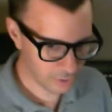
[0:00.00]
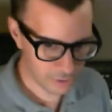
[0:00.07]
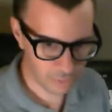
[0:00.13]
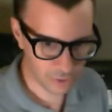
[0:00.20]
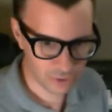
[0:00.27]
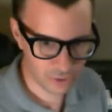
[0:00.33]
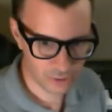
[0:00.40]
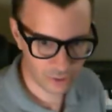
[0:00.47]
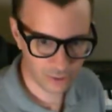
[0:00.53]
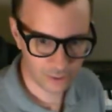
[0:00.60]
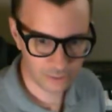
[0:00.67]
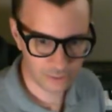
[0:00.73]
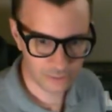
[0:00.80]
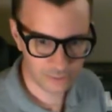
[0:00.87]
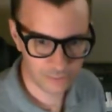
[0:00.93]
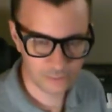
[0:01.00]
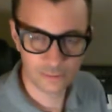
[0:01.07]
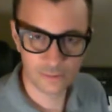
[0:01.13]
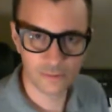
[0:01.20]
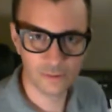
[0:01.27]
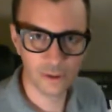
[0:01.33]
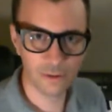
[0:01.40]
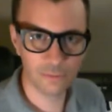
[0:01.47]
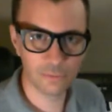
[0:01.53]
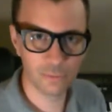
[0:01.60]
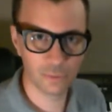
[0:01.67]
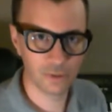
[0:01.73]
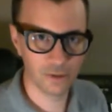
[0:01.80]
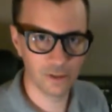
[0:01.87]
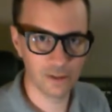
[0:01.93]
much done for the
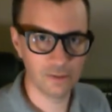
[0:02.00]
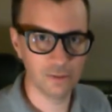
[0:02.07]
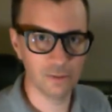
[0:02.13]
night.